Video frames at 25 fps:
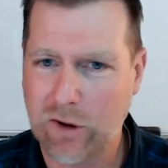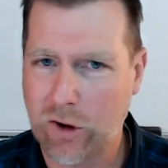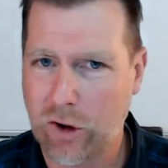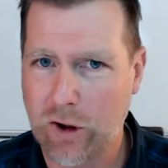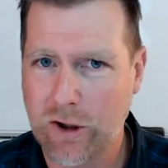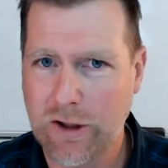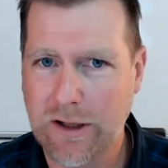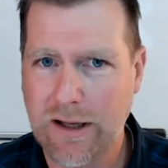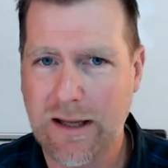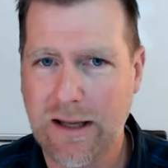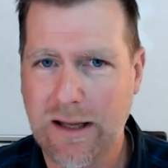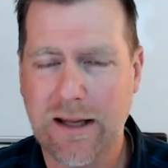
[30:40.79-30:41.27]

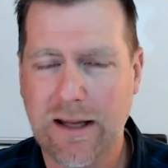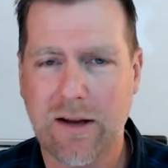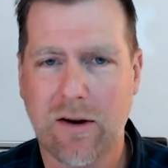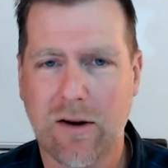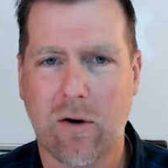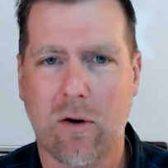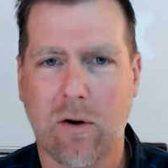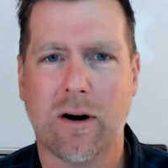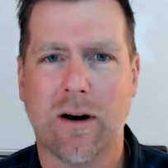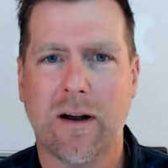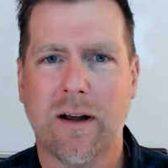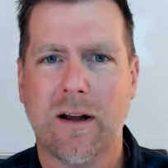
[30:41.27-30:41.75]
Turkey
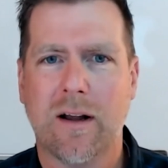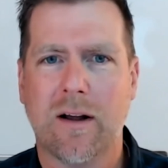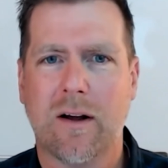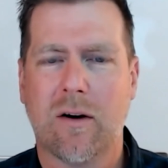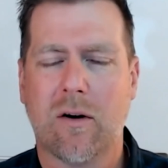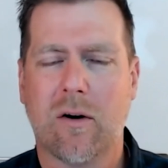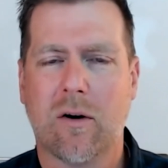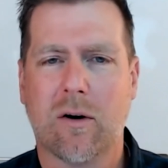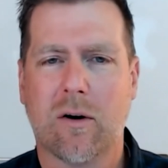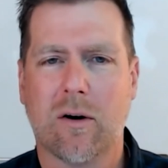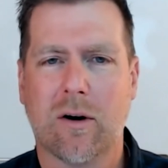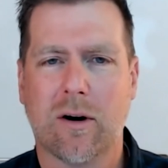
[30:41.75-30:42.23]
or
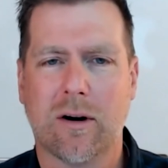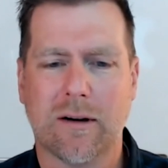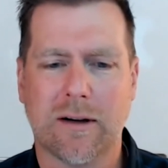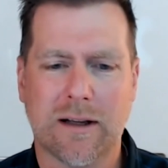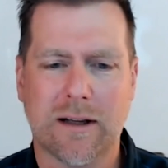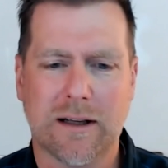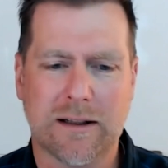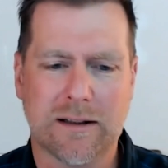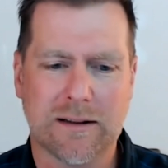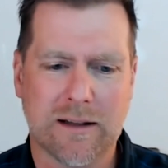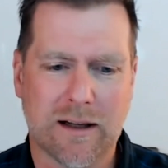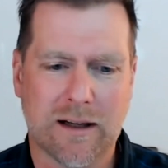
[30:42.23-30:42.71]

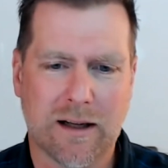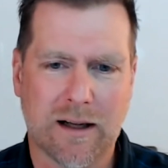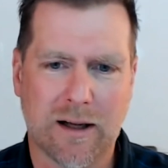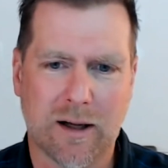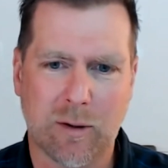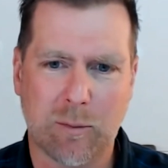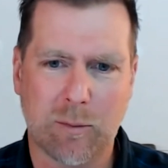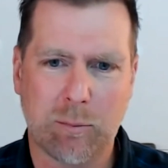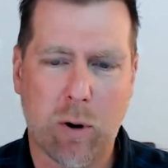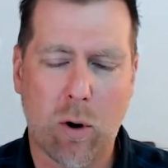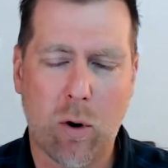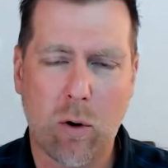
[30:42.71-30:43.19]

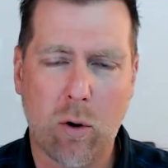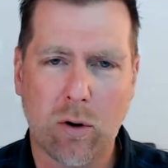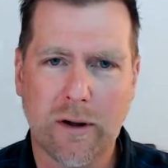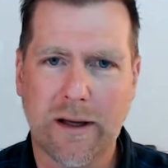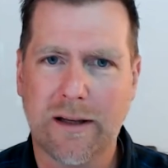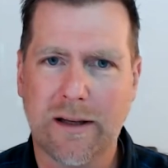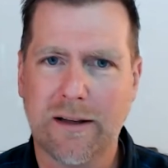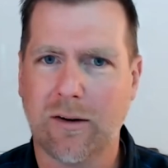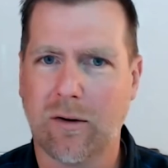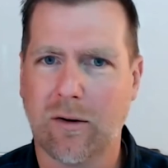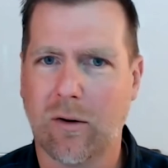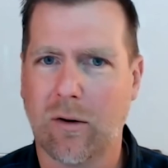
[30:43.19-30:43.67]

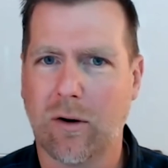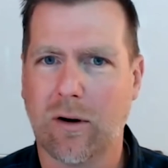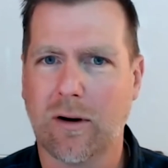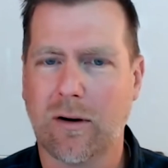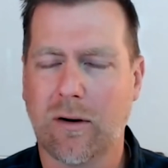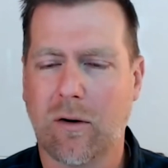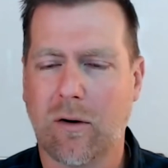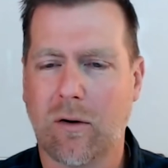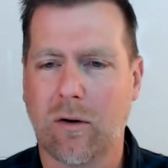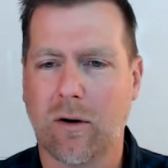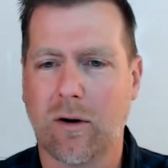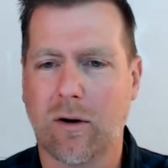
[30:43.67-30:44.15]
Poland
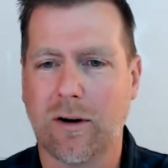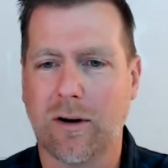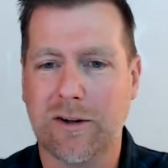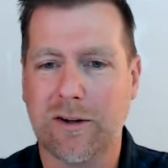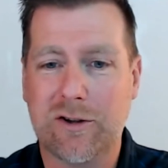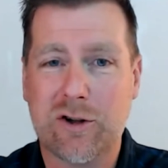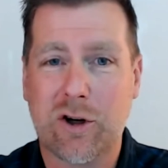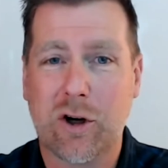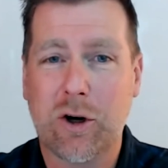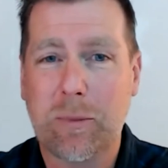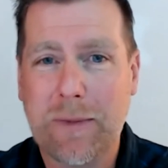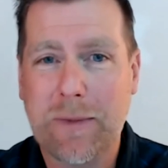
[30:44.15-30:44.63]
or
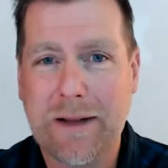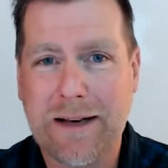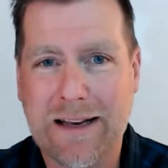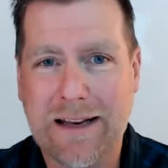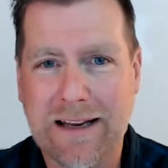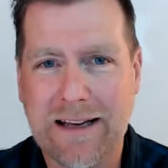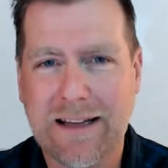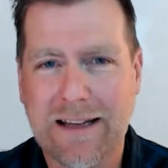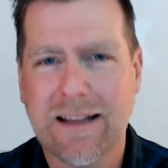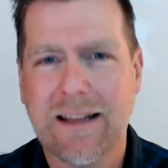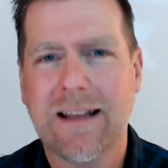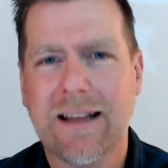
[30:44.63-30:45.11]

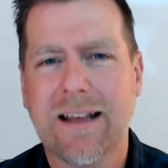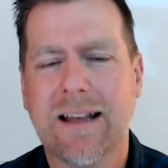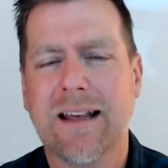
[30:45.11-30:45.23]
Germany,